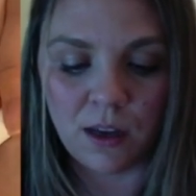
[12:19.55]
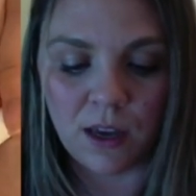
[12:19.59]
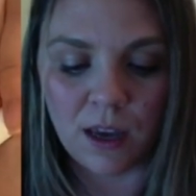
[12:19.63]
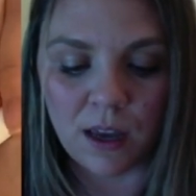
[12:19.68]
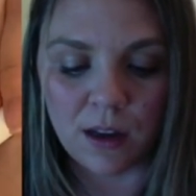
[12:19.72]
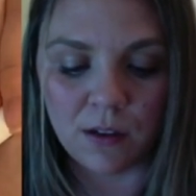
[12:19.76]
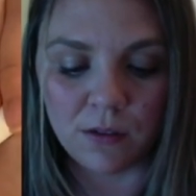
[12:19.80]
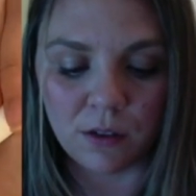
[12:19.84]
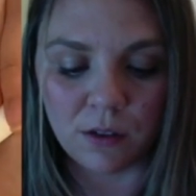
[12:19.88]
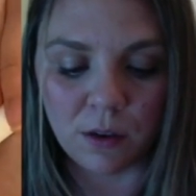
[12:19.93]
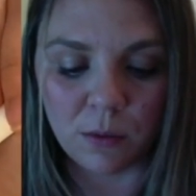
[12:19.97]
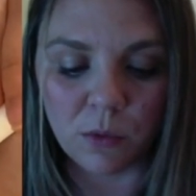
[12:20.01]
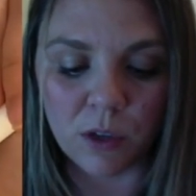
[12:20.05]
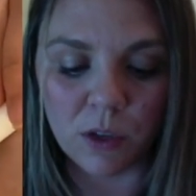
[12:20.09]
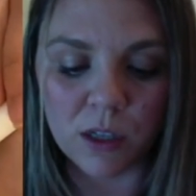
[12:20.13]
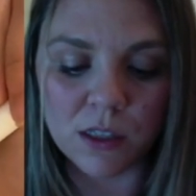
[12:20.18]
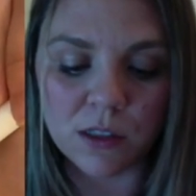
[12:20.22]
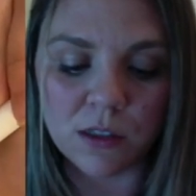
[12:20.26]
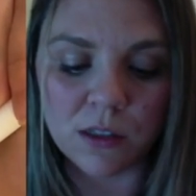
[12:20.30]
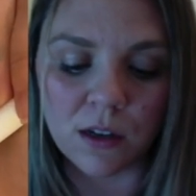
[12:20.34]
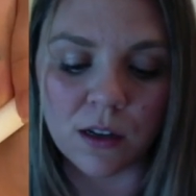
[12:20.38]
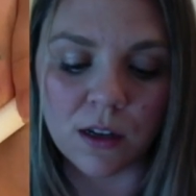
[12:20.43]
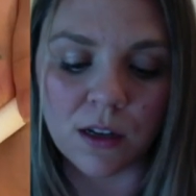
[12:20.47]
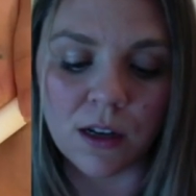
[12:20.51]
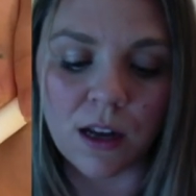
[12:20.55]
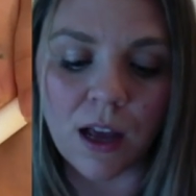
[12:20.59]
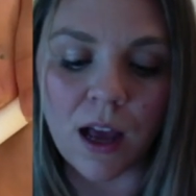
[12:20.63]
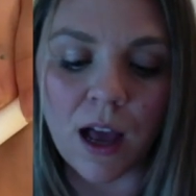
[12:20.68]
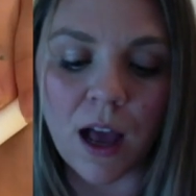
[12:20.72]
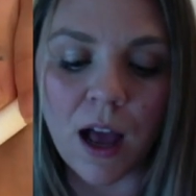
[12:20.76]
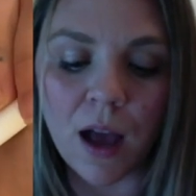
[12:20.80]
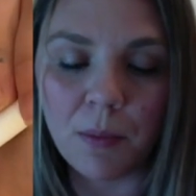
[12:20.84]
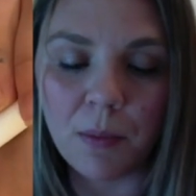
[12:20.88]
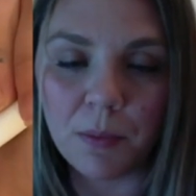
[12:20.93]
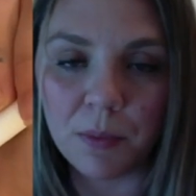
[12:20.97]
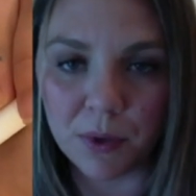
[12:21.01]
And from where I started
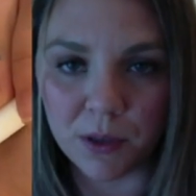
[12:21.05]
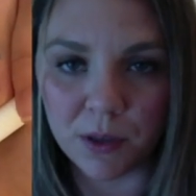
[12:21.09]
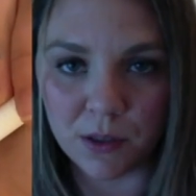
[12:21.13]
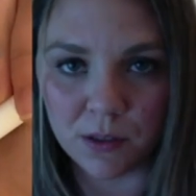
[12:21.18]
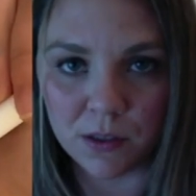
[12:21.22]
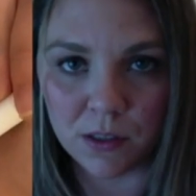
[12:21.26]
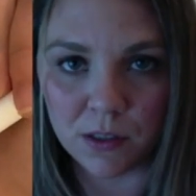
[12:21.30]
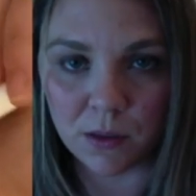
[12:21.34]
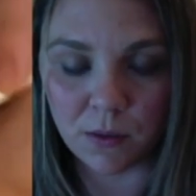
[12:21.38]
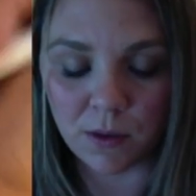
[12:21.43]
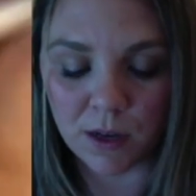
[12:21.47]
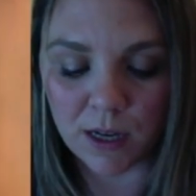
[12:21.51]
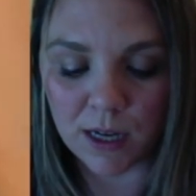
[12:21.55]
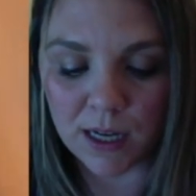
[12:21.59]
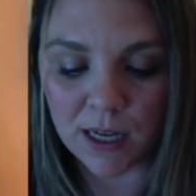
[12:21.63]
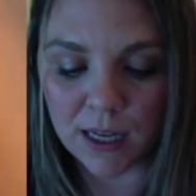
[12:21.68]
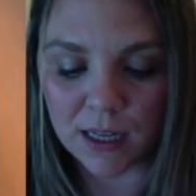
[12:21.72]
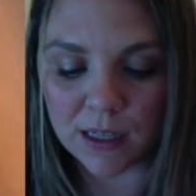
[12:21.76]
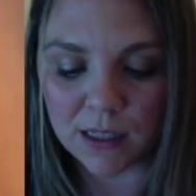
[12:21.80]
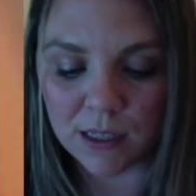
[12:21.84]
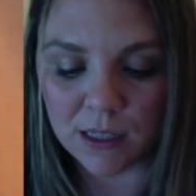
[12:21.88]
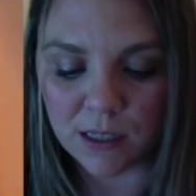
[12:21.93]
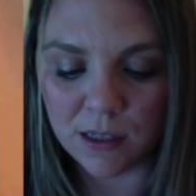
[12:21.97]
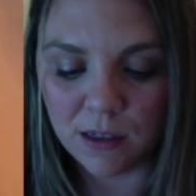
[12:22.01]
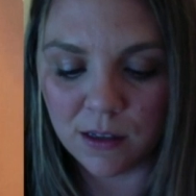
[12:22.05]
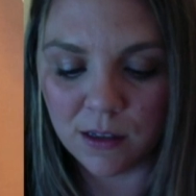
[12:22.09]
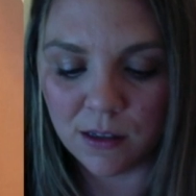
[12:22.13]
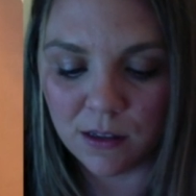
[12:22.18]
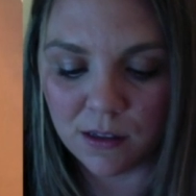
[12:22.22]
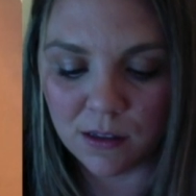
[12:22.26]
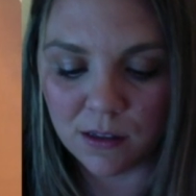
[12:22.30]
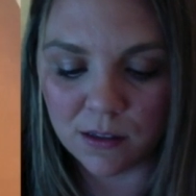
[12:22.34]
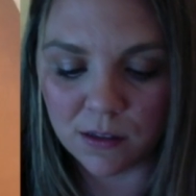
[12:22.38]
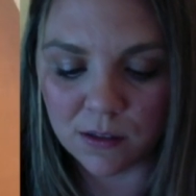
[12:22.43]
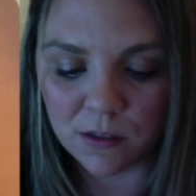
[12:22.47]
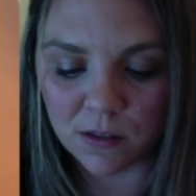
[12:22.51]
up to where I ended,
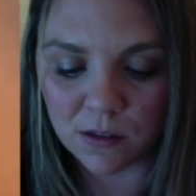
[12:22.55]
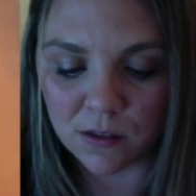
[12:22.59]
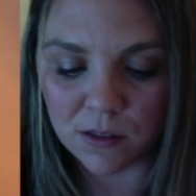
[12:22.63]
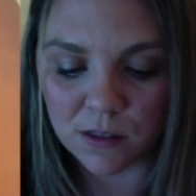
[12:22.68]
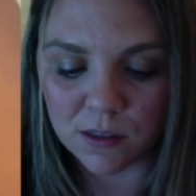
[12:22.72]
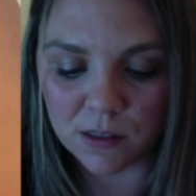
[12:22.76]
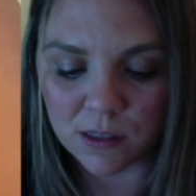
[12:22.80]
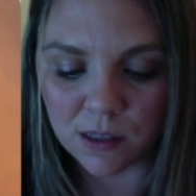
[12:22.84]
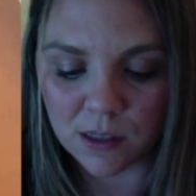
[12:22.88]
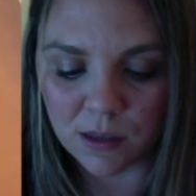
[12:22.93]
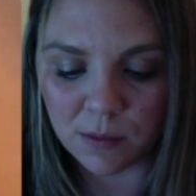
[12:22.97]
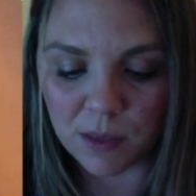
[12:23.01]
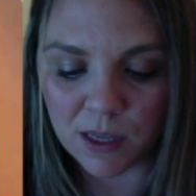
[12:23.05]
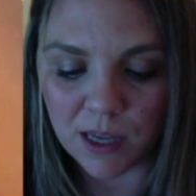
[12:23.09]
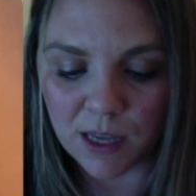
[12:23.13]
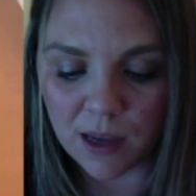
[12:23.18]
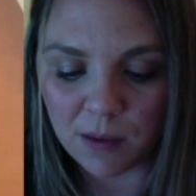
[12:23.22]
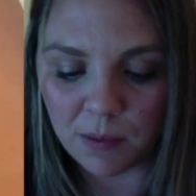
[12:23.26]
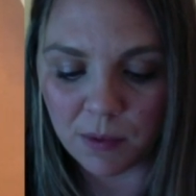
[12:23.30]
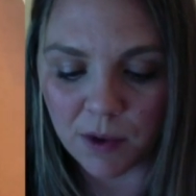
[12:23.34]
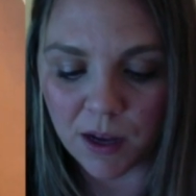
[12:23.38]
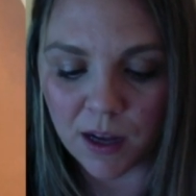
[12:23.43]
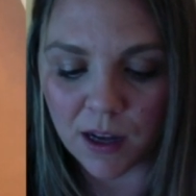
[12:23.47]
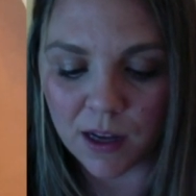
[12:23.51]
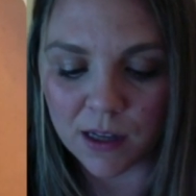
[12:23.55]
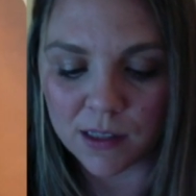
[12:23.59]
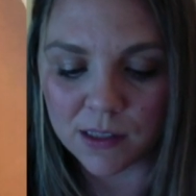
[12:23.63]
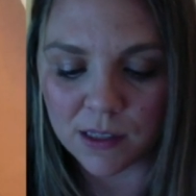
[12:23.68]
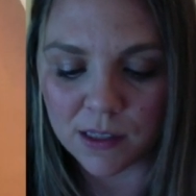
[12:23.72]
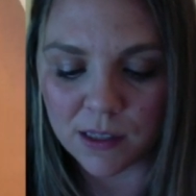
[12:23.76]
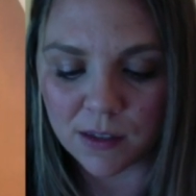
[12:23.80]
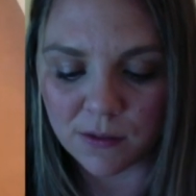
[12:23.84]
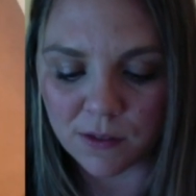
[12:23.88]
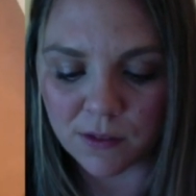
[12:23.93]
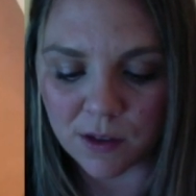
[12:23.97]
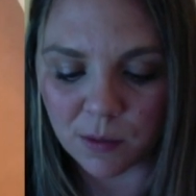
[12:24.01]
so this is going to be a
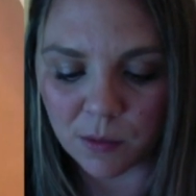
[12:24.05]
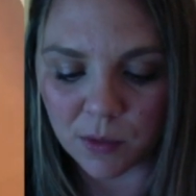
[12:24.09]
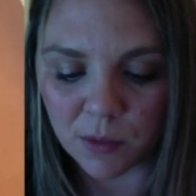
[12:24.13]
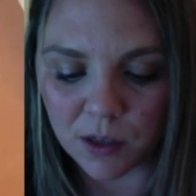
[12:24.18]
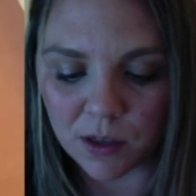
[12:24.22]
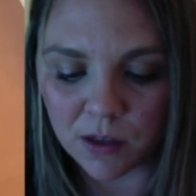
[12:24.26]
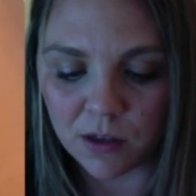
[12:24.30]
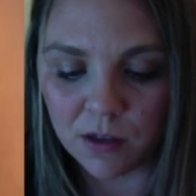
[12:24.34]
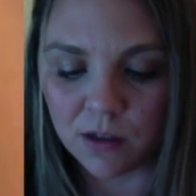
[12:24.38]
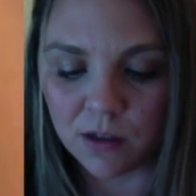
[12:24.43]
positive number